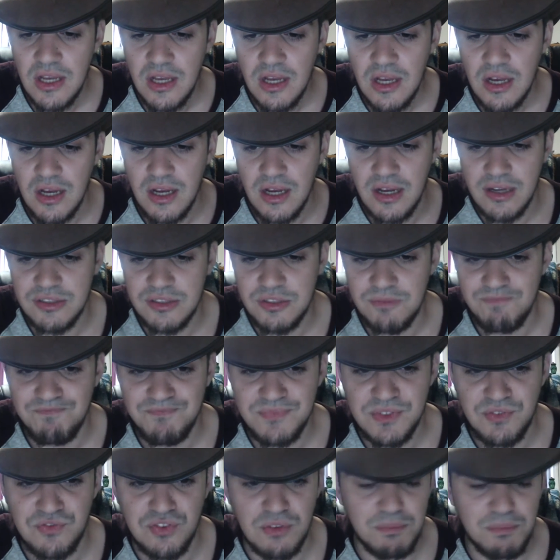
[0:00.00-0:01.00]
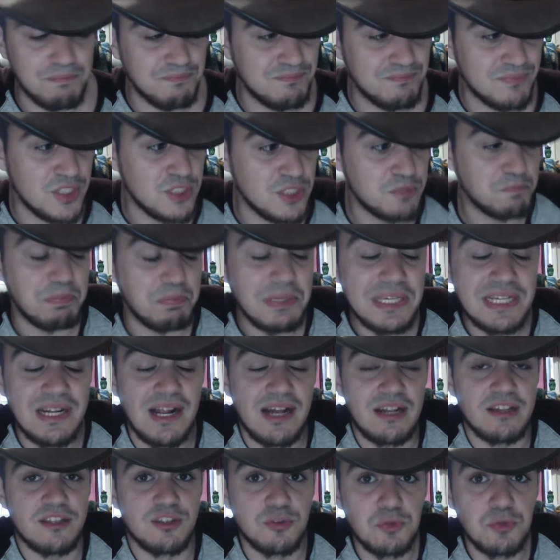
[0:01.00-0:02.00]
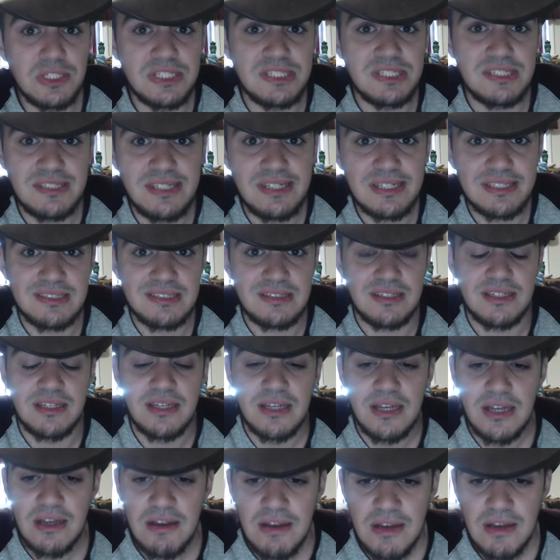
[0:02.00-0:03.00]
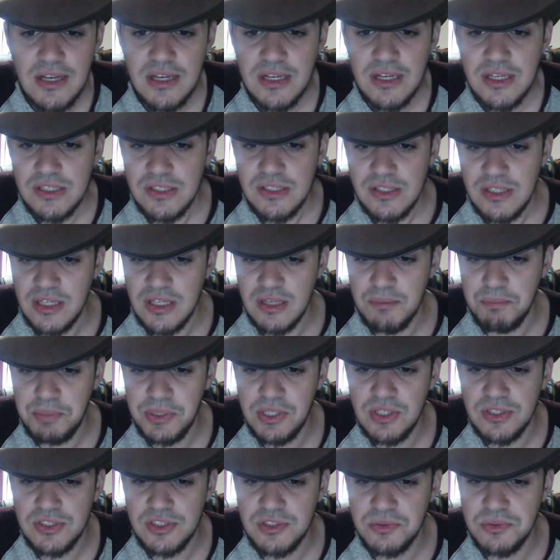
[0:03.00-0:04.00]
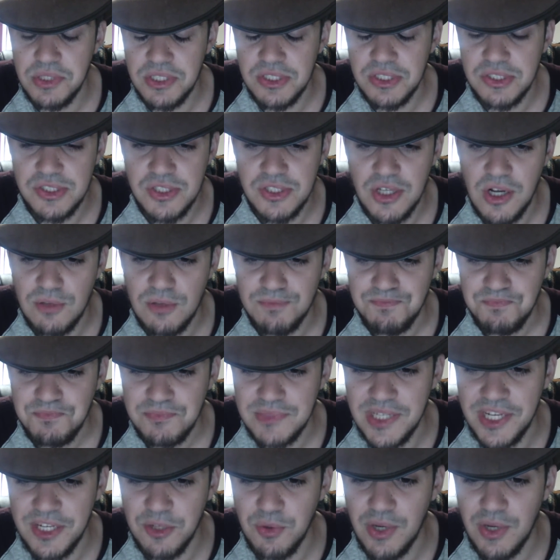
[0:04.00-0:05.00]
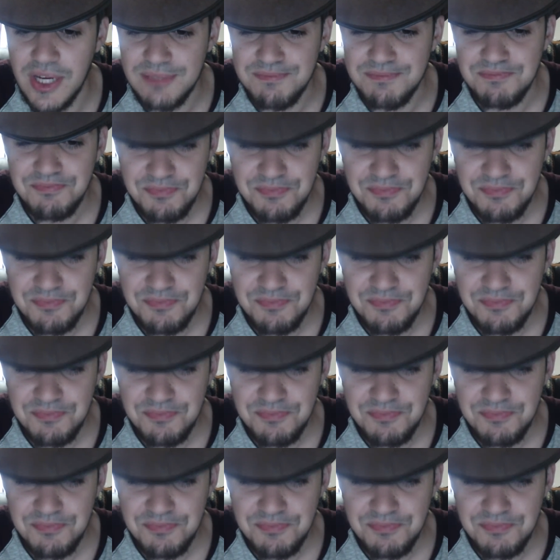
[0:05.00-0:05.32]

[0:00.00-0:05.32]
uh, for just being on a 360 and PS3. So, anyway,